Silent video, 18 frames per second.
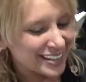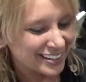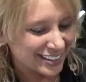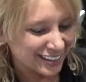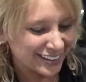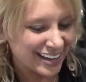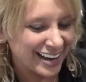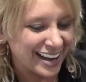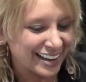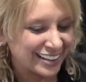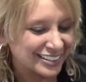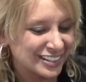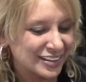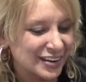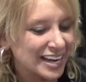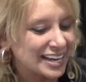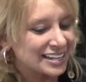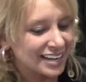so yeah,
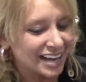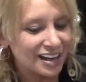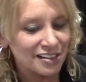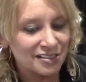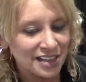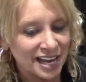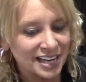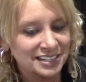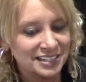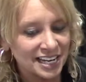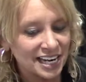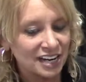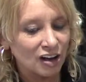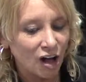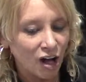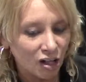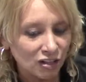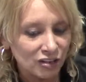so I I'll, I take
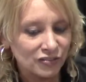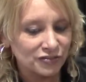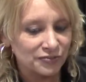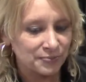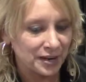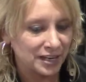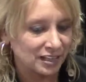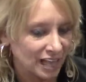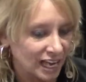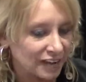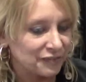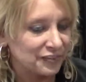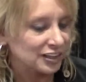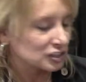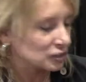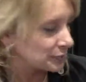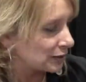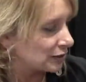all of my life
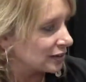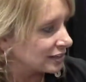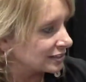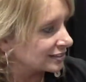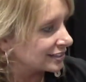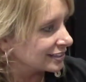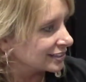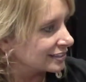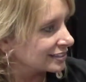experiences